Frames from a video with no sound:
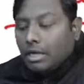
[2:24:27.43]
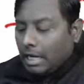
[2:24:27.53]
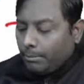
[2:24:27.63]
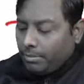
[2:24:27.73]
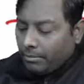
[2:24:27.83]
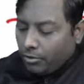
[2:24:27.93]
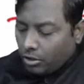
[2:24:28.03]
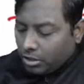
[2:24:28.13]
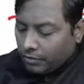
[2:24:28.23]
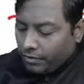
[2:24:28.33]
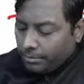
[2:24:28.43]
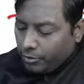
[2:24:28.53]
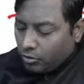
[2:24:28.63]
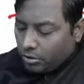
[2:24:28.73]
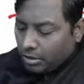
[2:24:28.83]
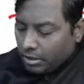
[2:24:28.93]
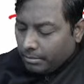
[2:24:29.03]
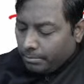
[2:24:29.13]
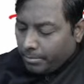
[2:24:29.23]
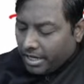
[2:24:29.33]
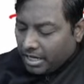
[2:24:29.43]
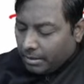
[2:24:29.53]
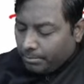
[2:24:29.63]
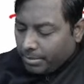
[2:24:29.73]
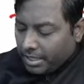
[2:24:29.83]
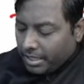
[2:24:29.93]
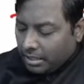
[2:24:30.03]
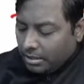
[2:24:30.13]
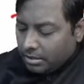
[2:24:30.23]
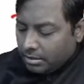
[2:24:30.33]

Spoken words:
AMPA blocker will be your perampanel,